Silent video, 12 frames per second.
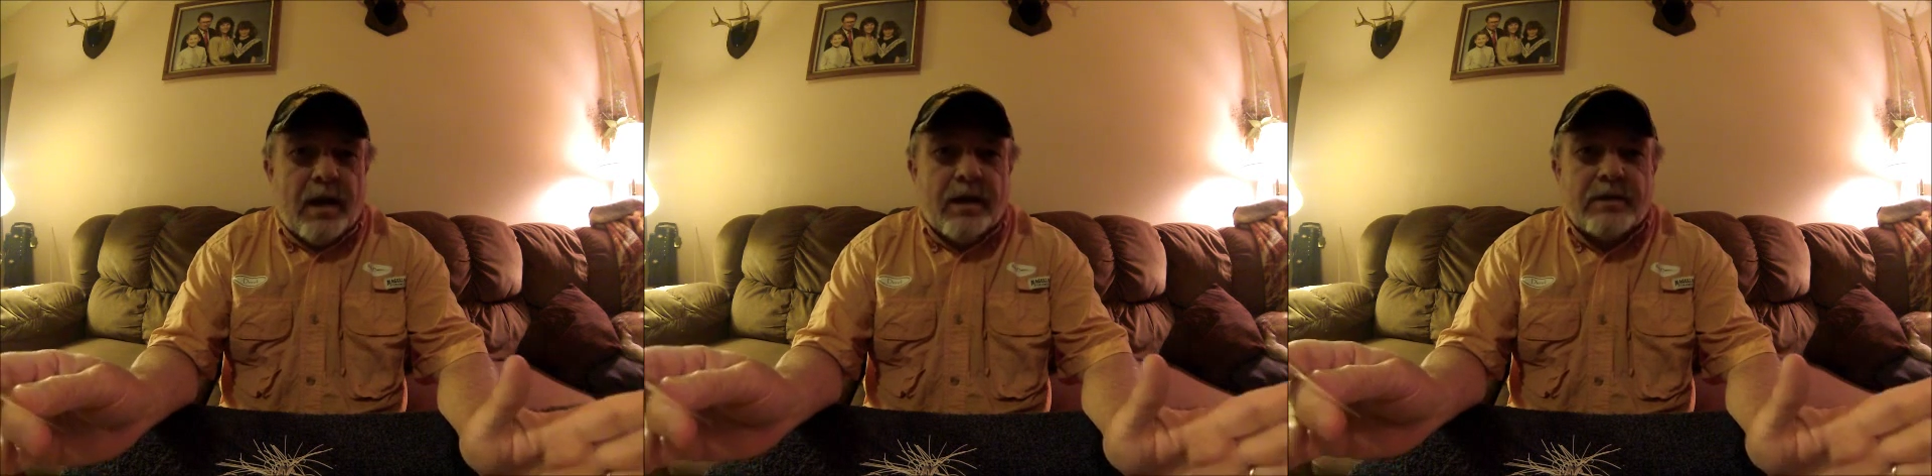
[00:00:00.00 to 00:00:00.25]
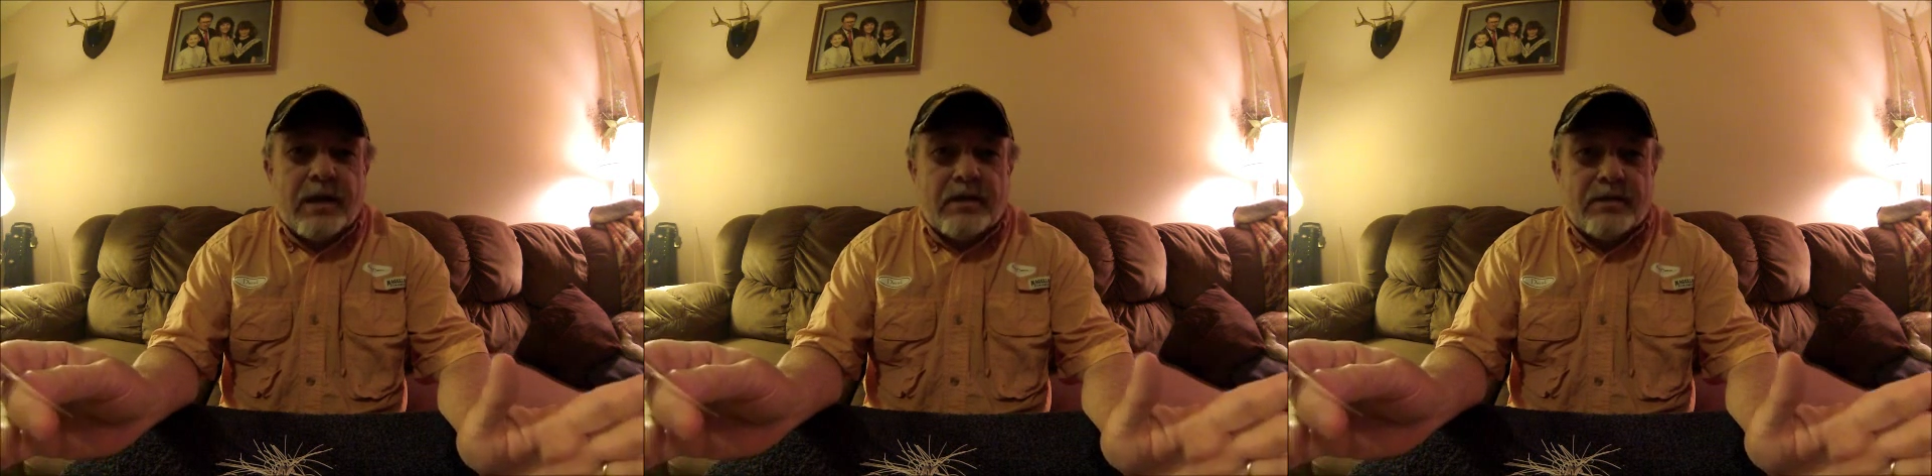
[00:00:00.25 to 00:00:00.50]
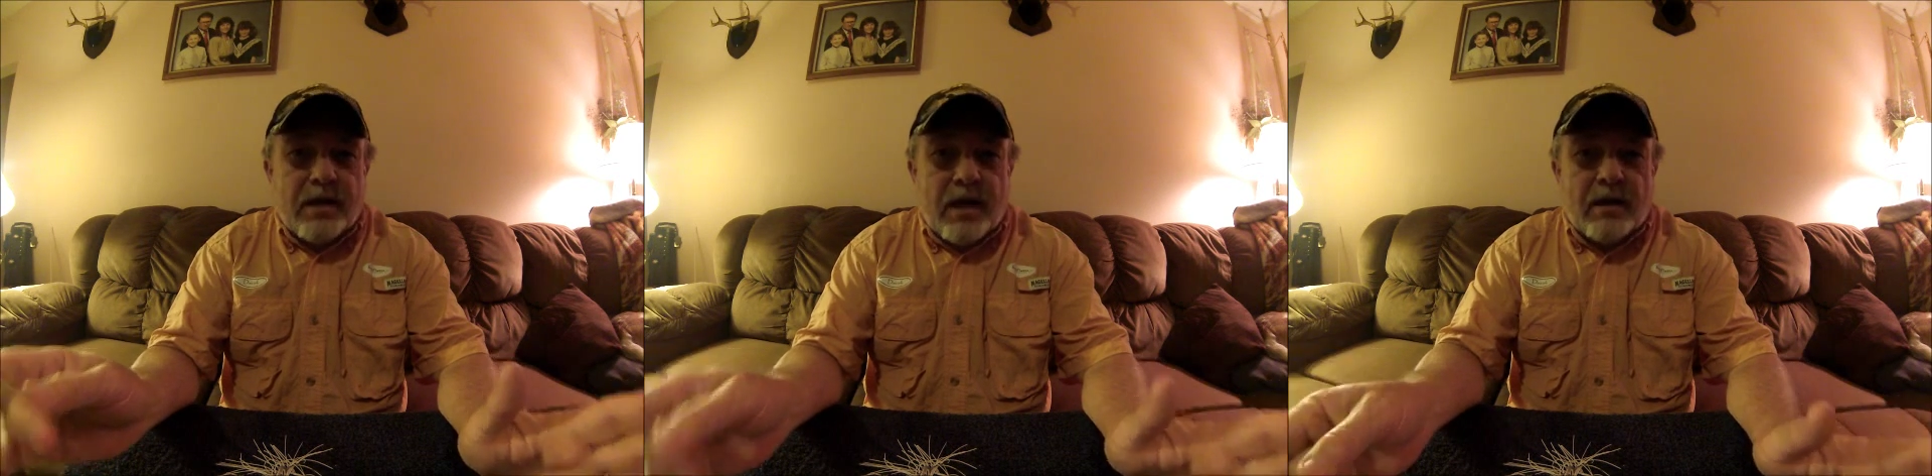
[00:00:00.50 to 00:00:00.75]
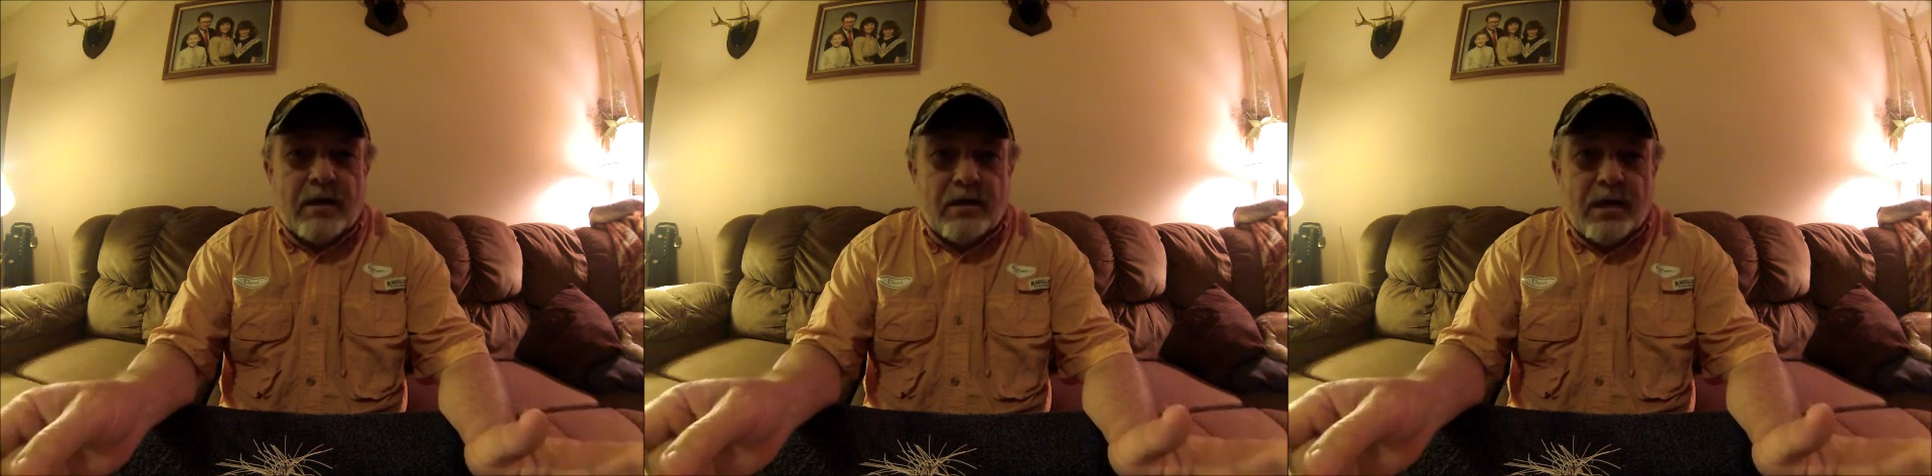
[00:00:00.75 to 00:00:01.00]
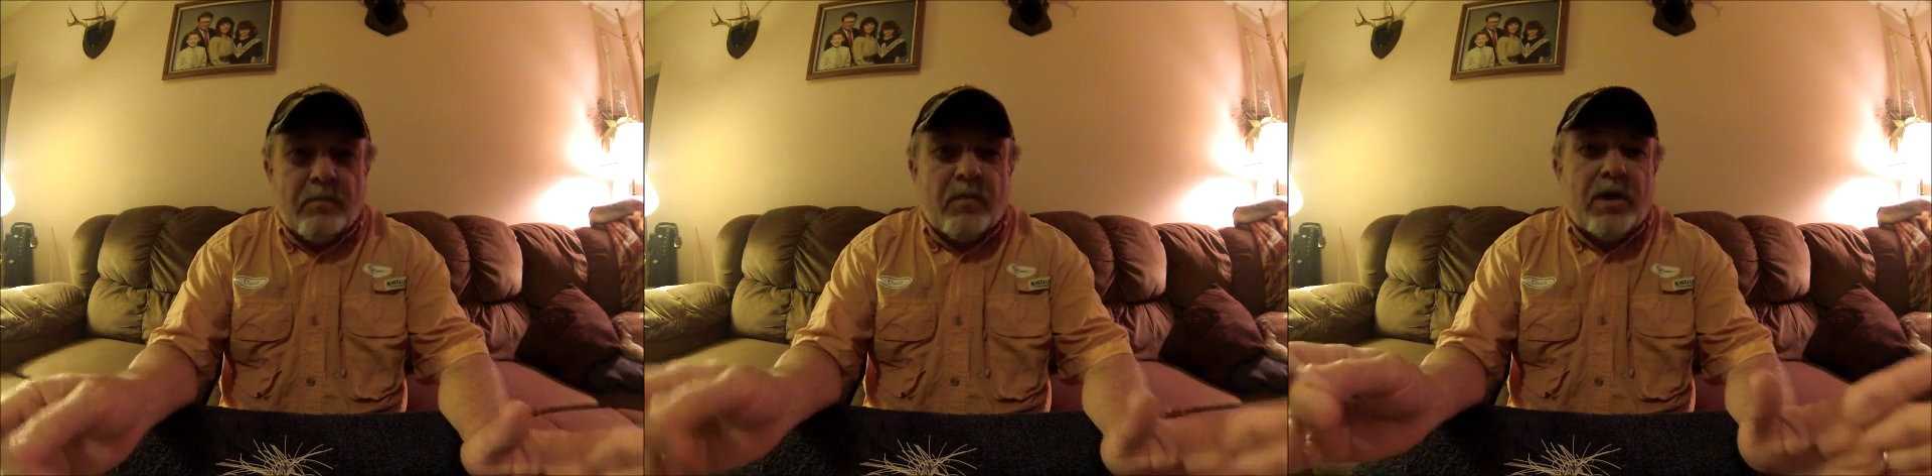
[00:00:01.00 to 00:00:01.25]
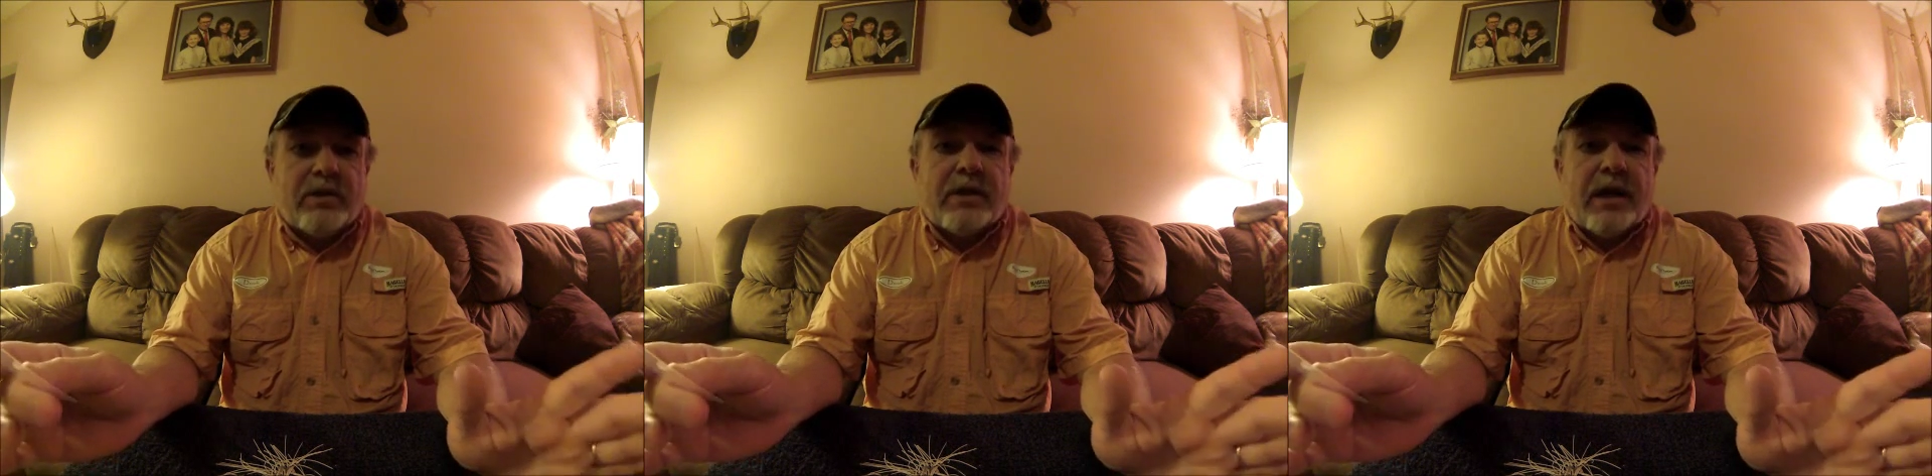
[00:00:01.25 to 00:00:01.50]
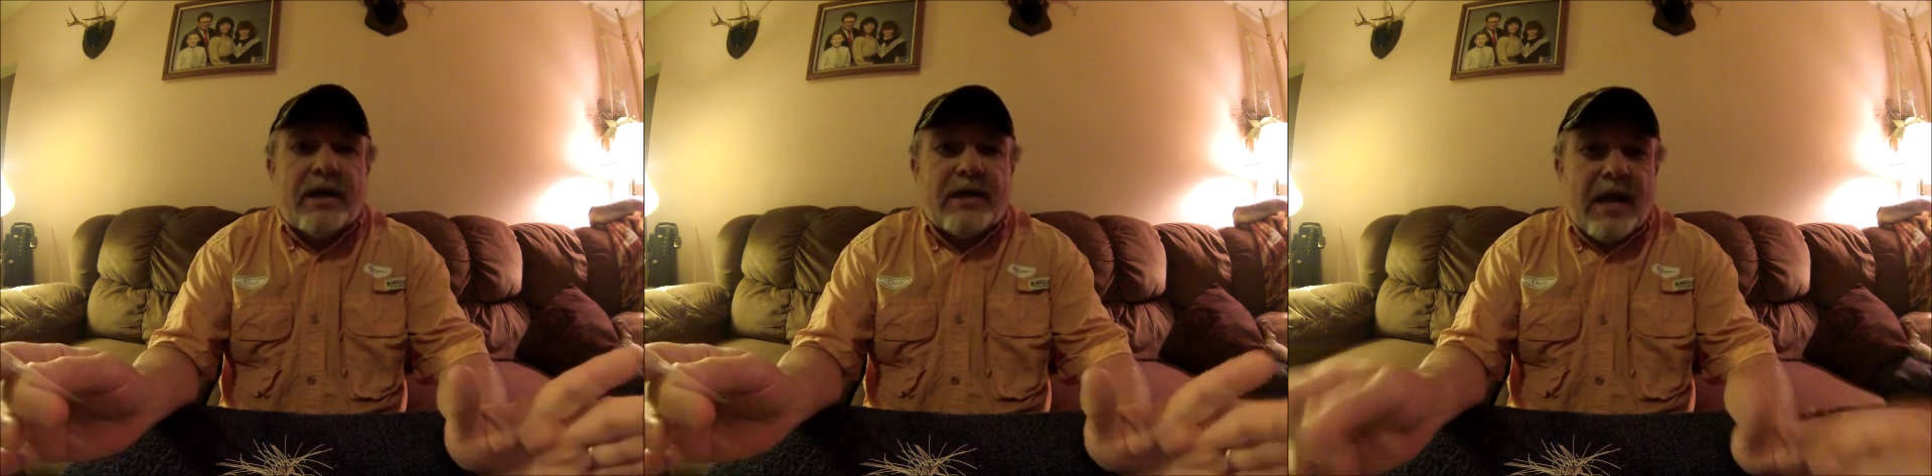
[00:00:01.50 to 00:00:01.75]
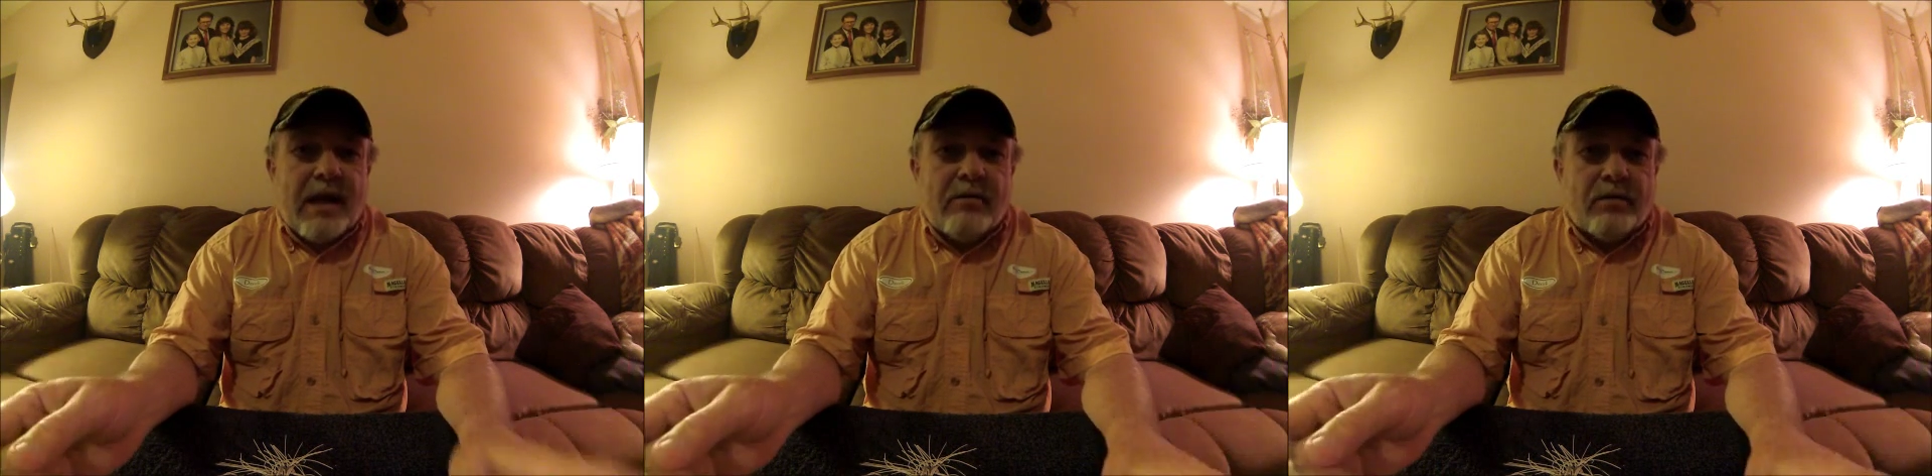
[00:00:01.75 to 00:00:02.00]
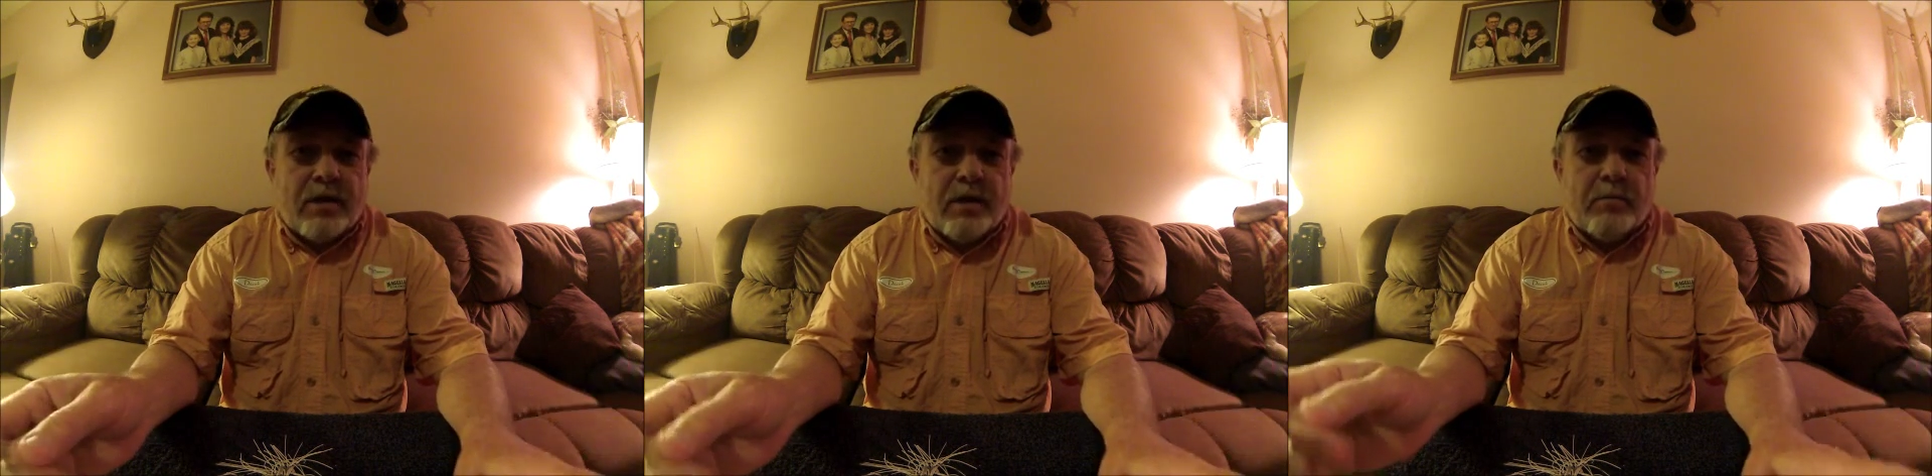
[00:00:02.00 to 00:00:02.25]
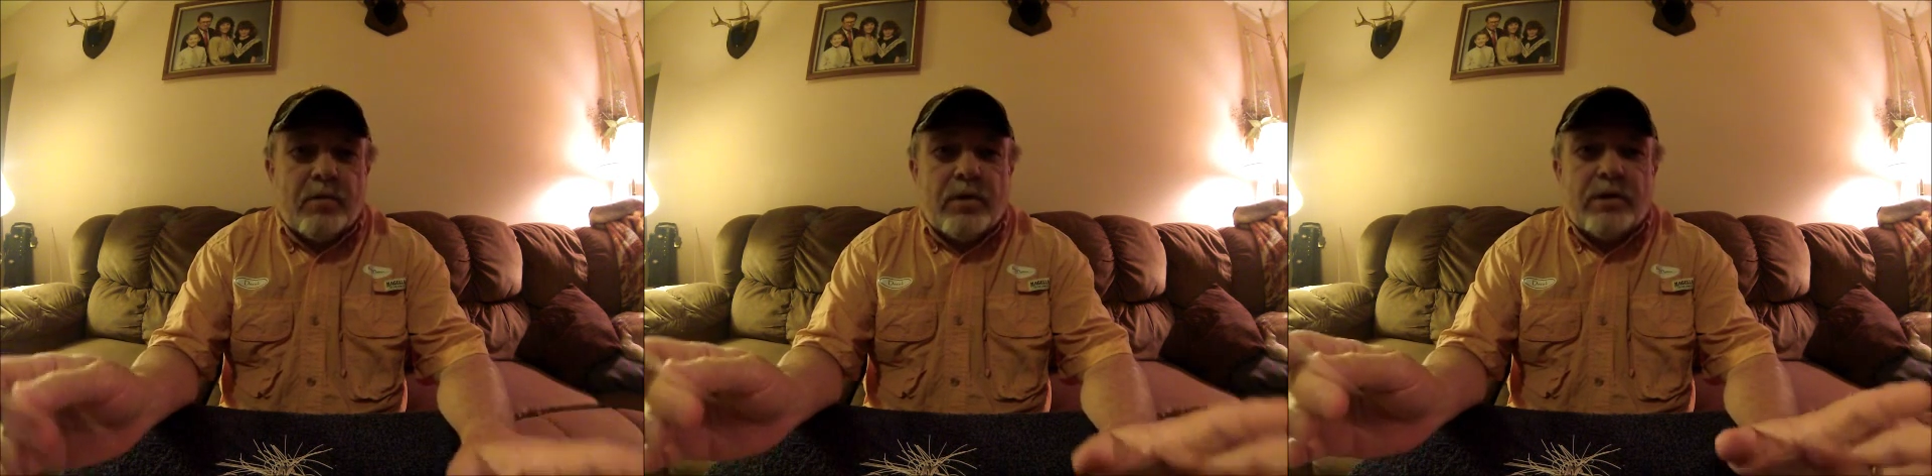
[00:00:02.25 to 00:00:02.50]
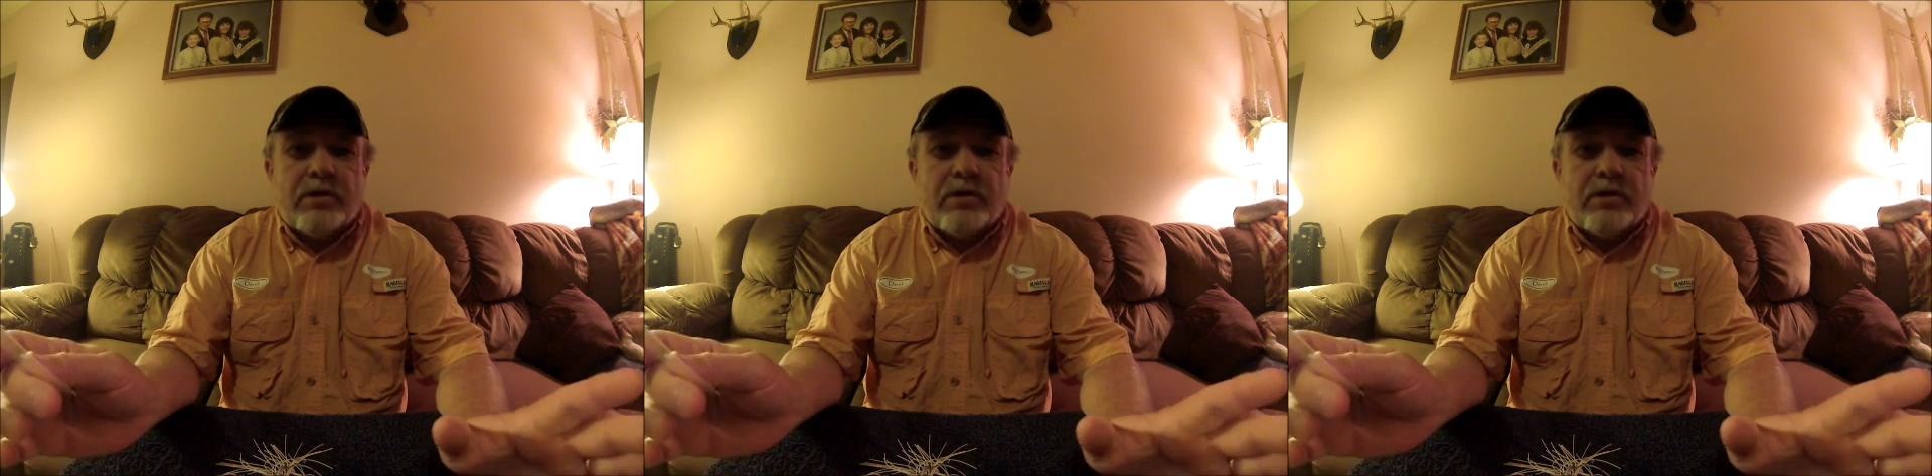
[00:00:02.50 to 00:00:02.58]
It's got standing timber. It's got down timber.